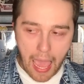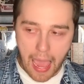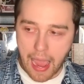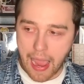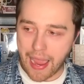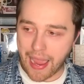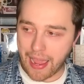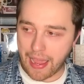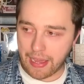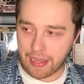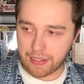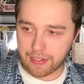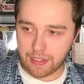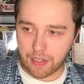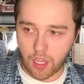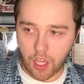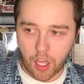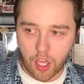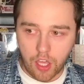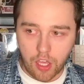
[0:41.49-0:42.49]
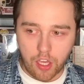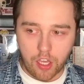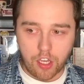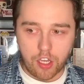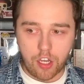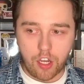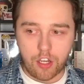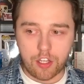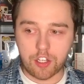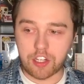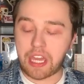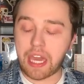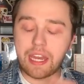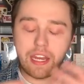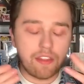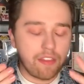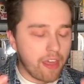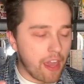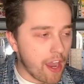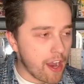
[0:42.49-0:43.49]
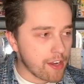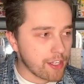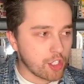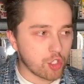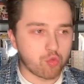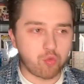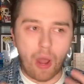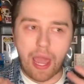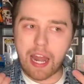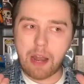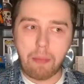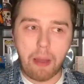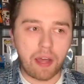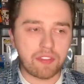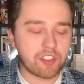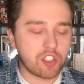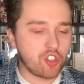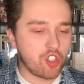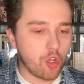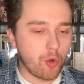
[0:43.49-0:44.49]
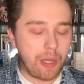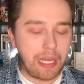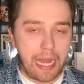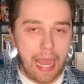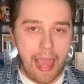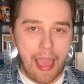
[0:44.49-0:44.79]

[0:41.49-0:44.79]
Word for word: and you're getting there. You're right about to do it.